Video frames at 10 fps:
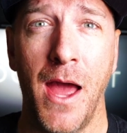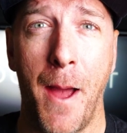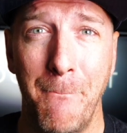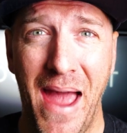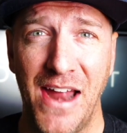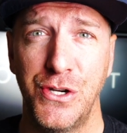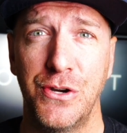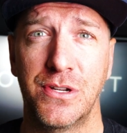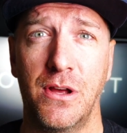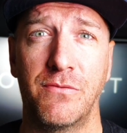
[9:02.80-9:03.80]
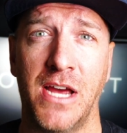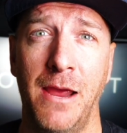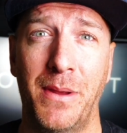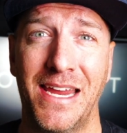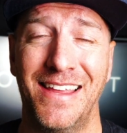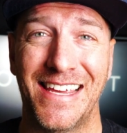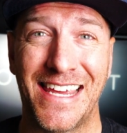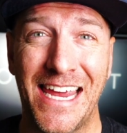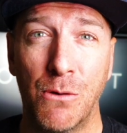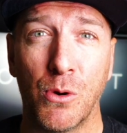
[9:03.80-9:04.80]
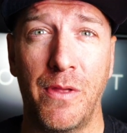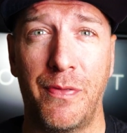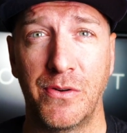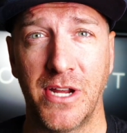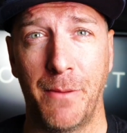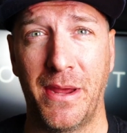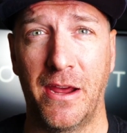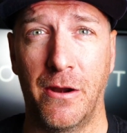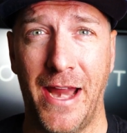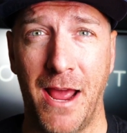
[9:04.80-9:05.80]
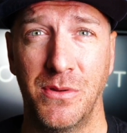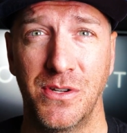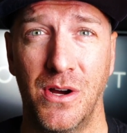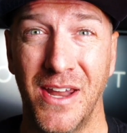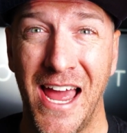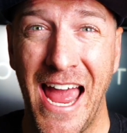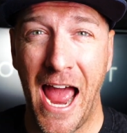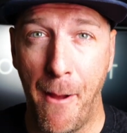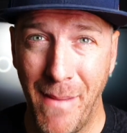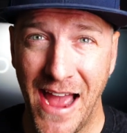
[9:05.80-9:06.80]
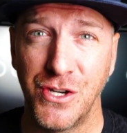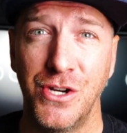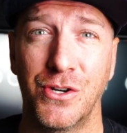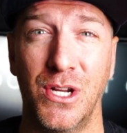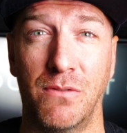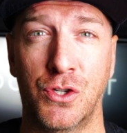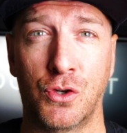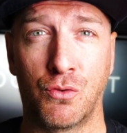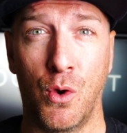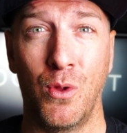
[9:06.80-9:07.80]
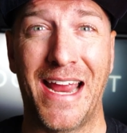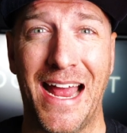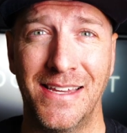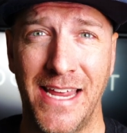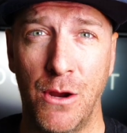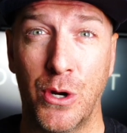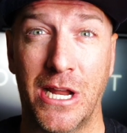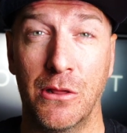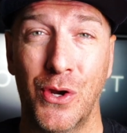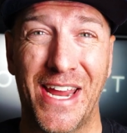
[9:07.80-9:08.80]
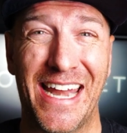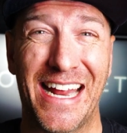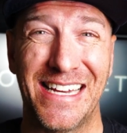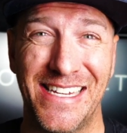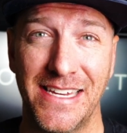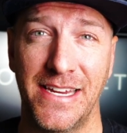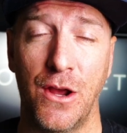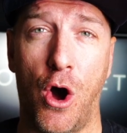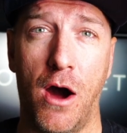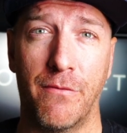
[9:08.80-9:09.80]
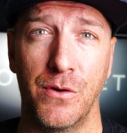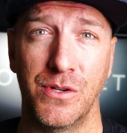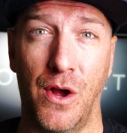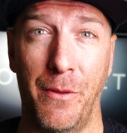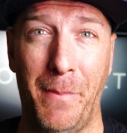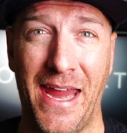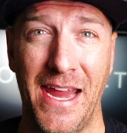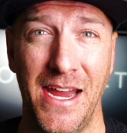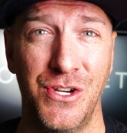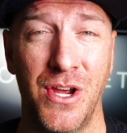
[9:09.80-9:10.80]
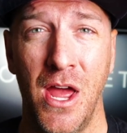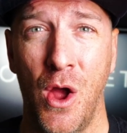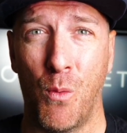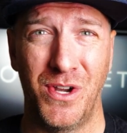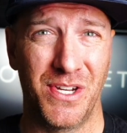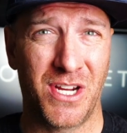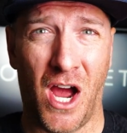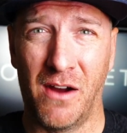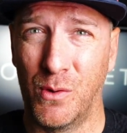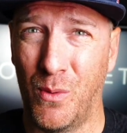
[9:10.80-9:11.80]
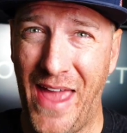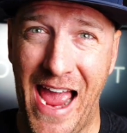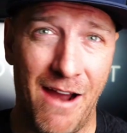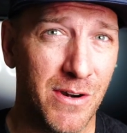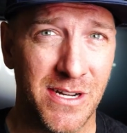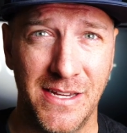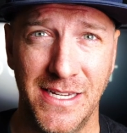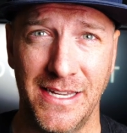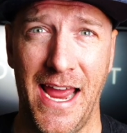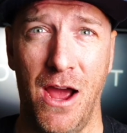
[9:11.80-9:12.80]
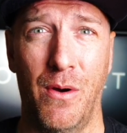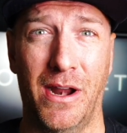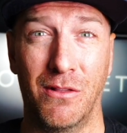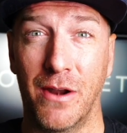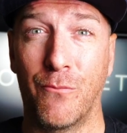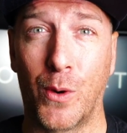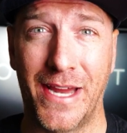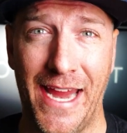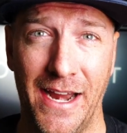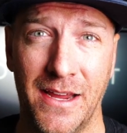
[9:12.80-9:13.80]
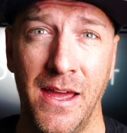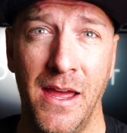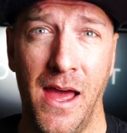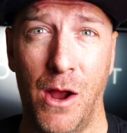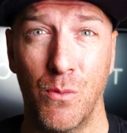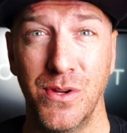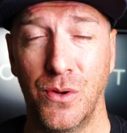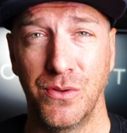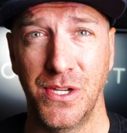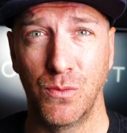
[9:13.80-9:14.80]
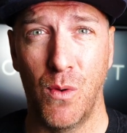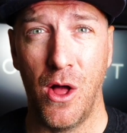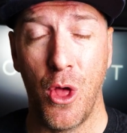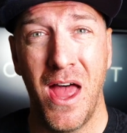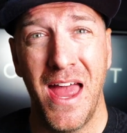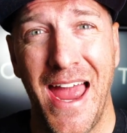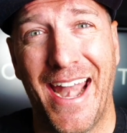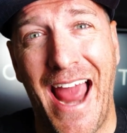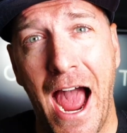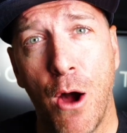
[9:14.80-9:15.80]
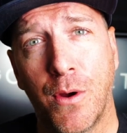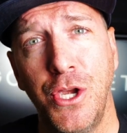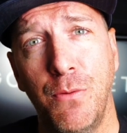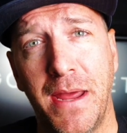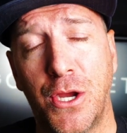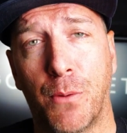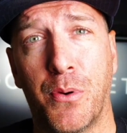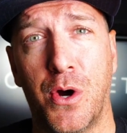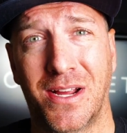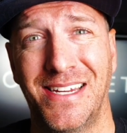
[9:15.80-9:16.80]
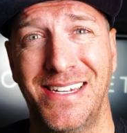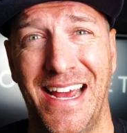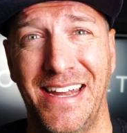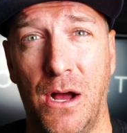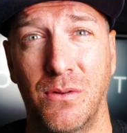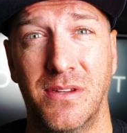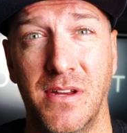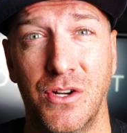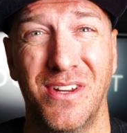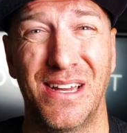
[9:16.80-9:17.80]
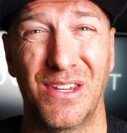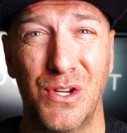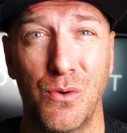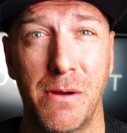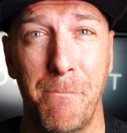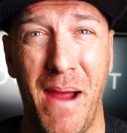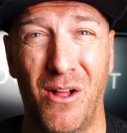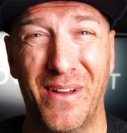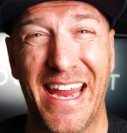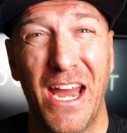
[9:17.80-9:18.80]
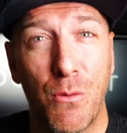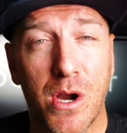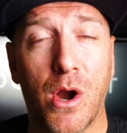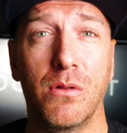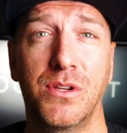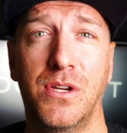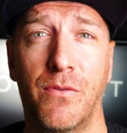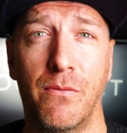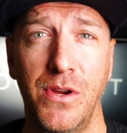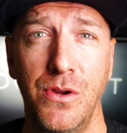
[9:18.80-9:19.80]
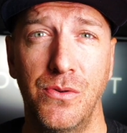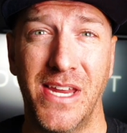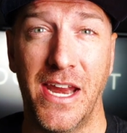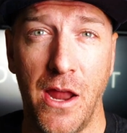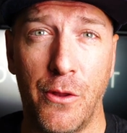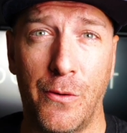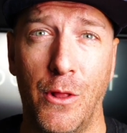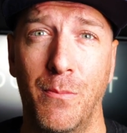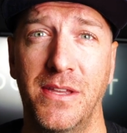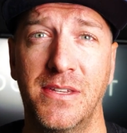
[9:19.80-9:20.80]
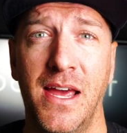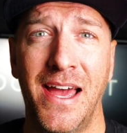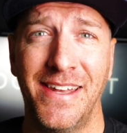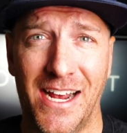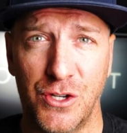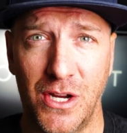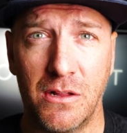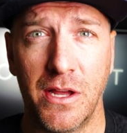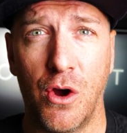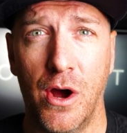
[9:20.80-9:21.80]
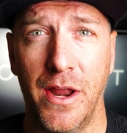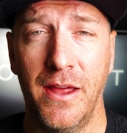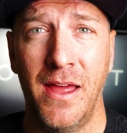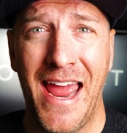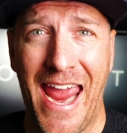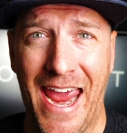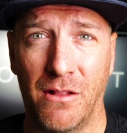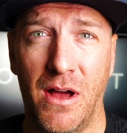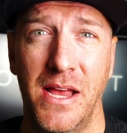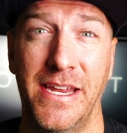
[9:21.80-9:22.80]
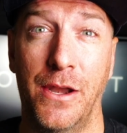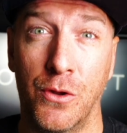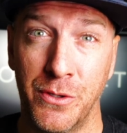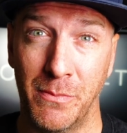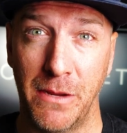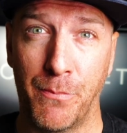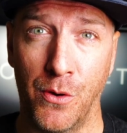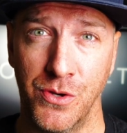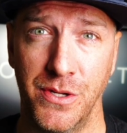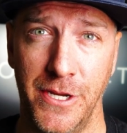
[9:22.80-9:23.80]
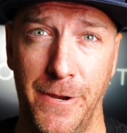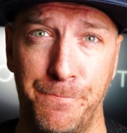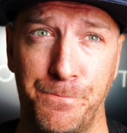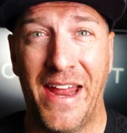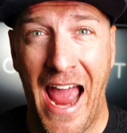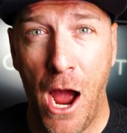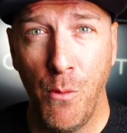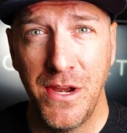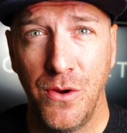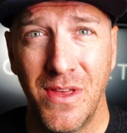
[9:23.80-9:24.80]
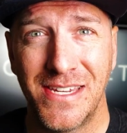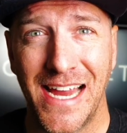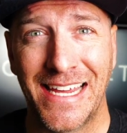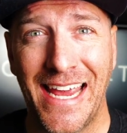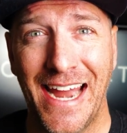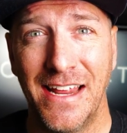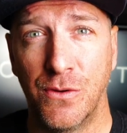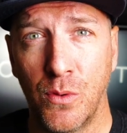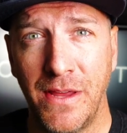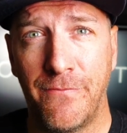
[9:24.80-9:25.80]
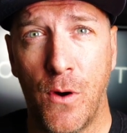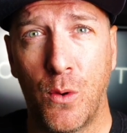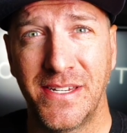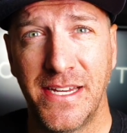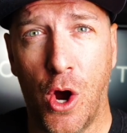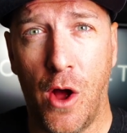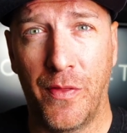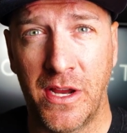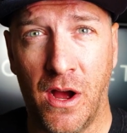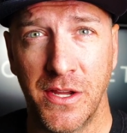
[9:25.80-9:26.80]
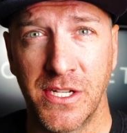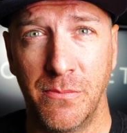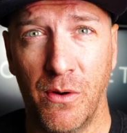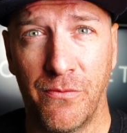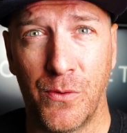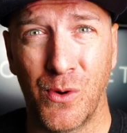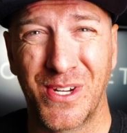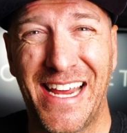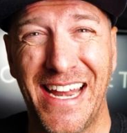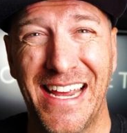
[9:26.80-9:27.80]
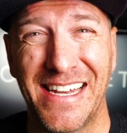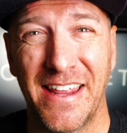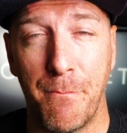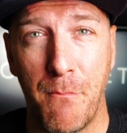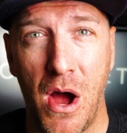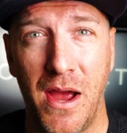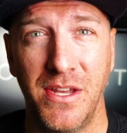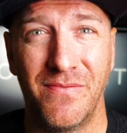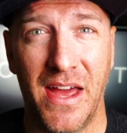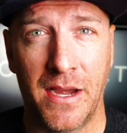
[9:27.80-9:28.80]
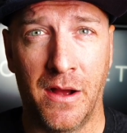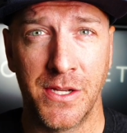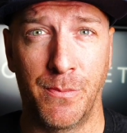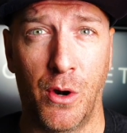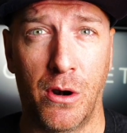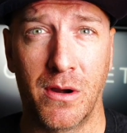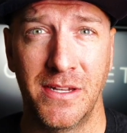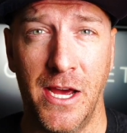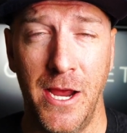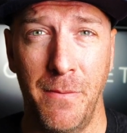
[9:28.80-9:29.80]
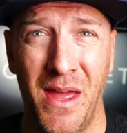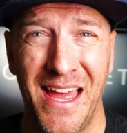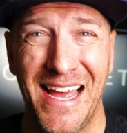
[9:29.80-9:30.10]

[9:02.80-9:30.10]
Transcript: Imagine yourself typing in the keyword that they're typing in on Amazon. Imagine yourself scrolling as they would and looking at existing offers on the page, which is covered with advertising now and a lot of organic results as well. And how can you make your product stand out such that it's so compelling, irregardless of reviews and other elements, to actually click on it, analyze it, and ultimately purchase it? And how we do this, again, is really focusing on the customer first, getting into the minds of that customer archetype,